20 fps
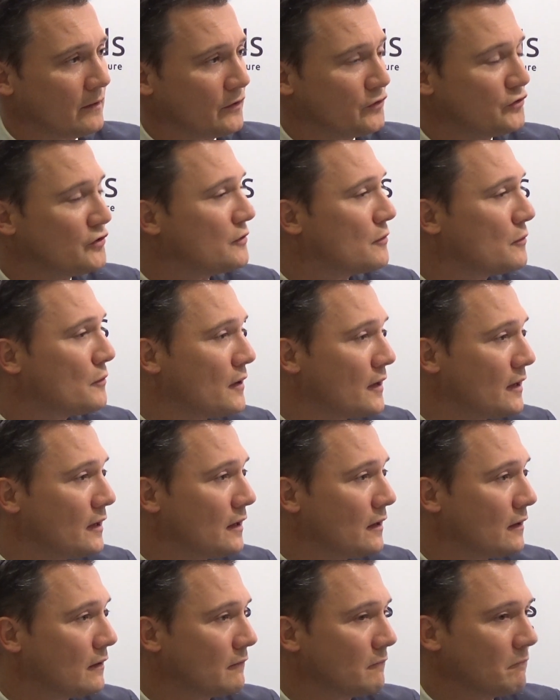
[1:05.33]

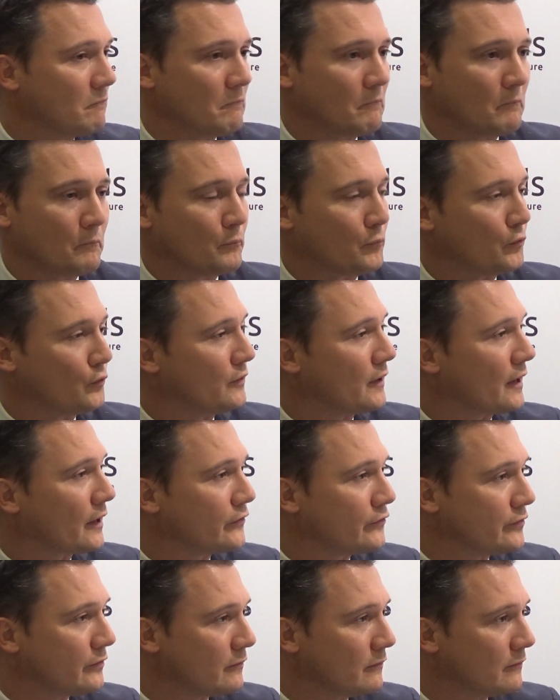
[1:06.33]
generating
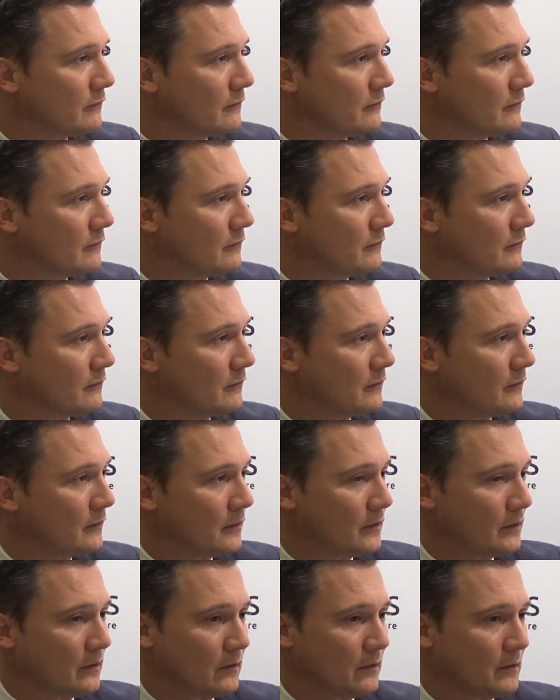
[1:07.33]
protection
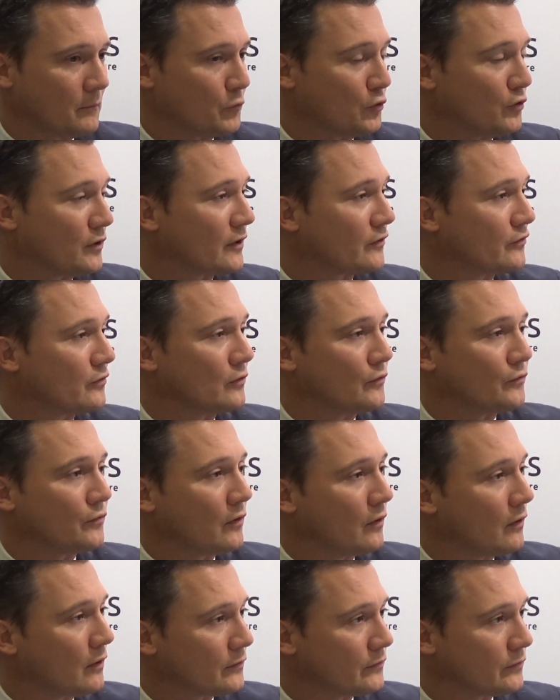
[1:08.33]
of
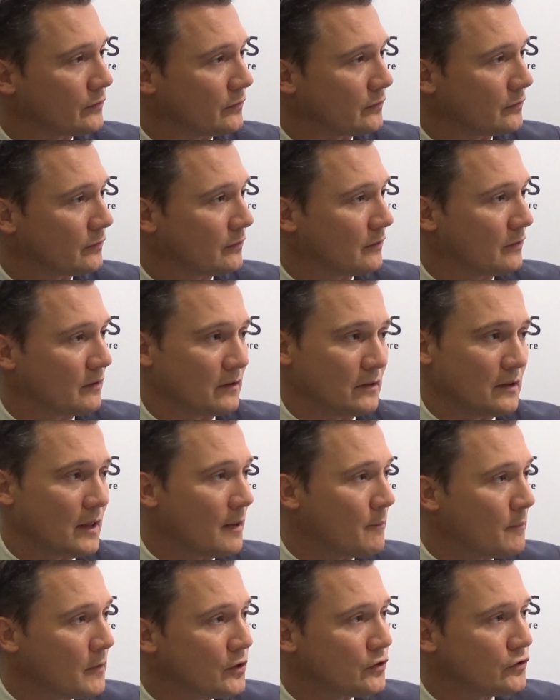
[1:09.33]
loss,
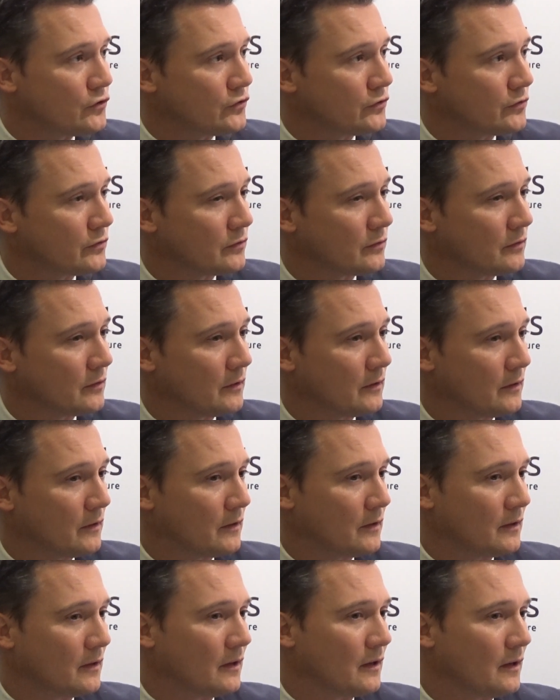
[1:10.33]
damage.
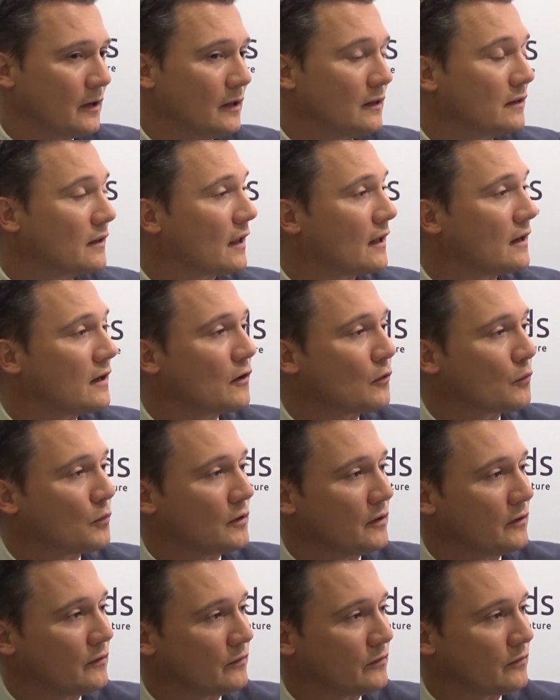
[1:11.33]
It can
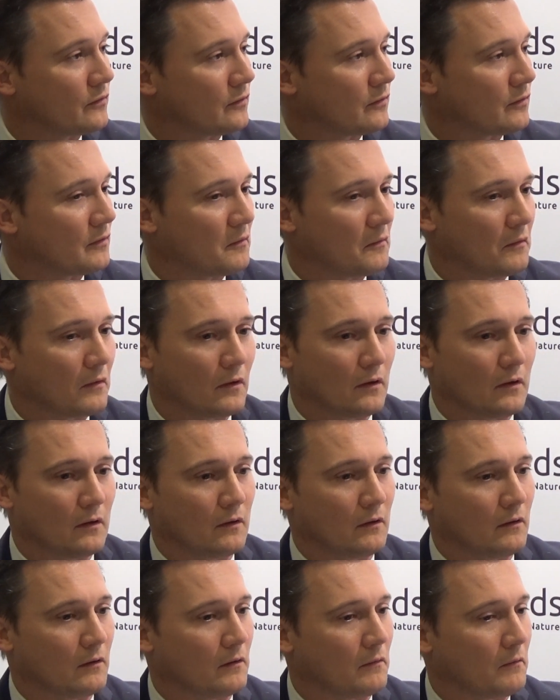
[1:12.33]
increase
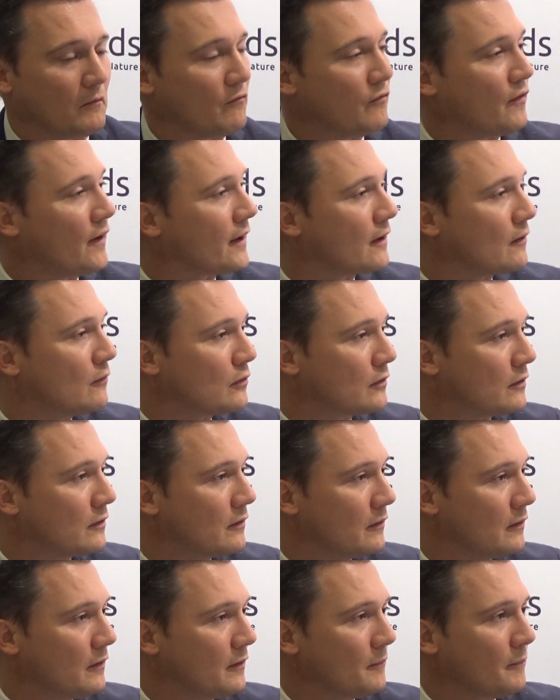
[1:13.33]
vigor,
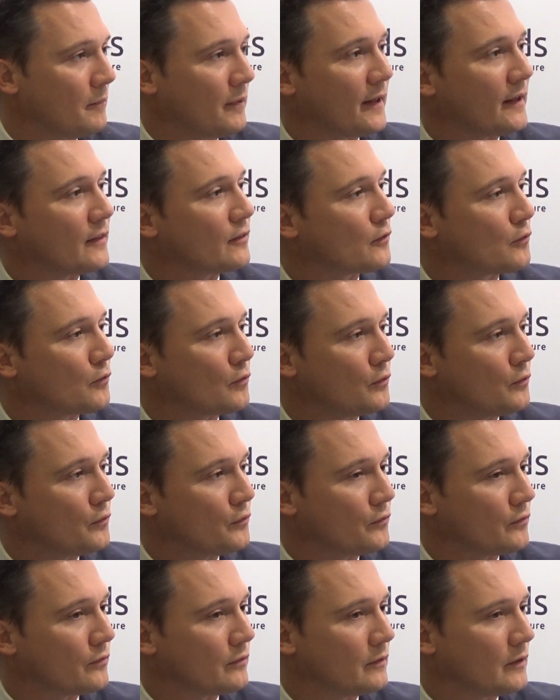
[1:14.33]
plant
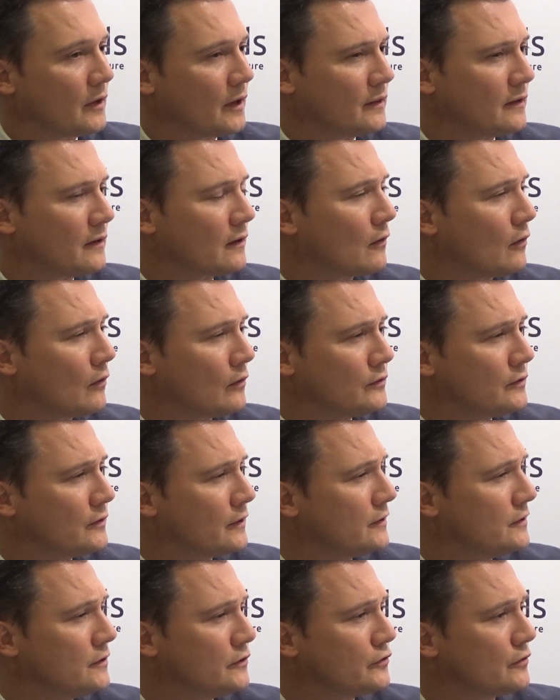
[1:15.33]
growth, and there are other
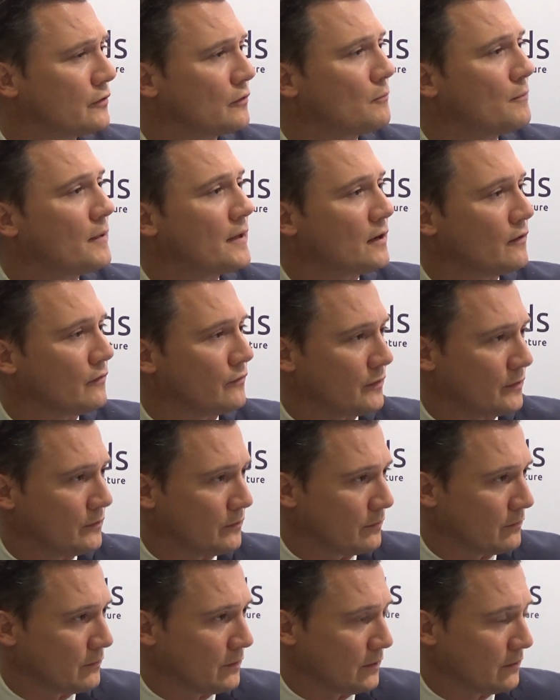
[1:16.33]
additional
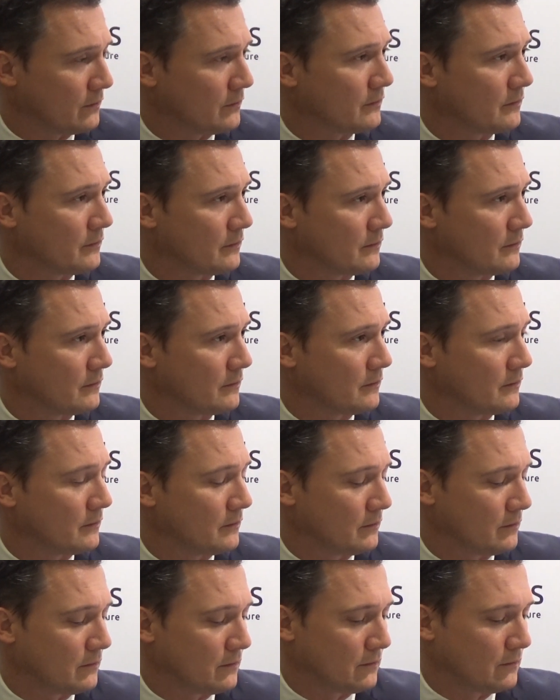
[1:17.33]
benefits from it.
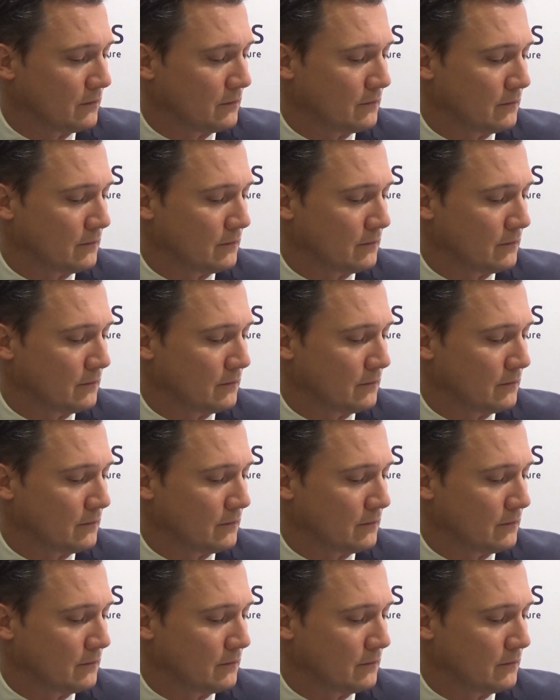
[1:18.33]
Mm-hmm.